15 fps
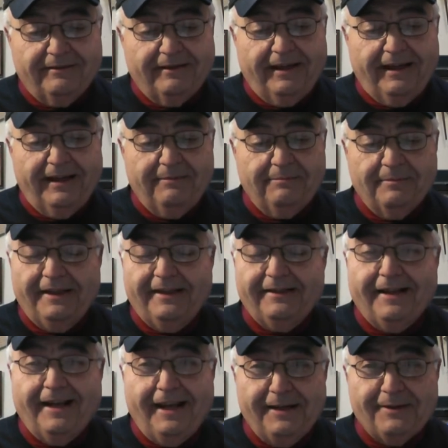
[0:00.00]
Amen,
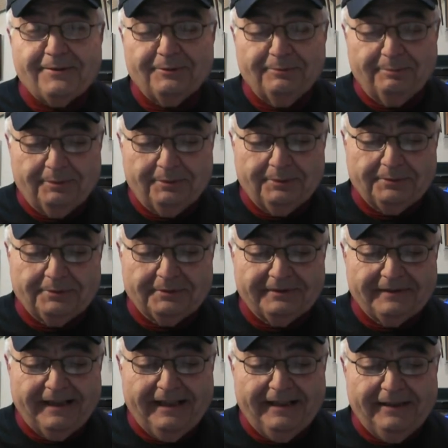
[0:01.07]
Hazel Poole,
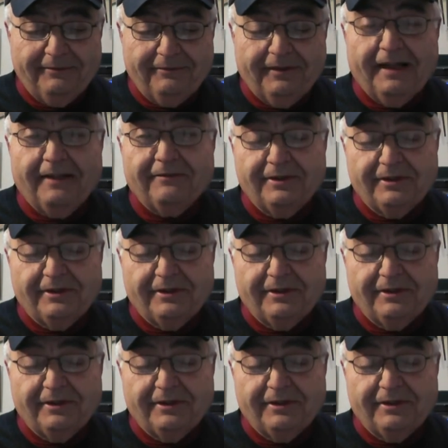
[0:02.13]
85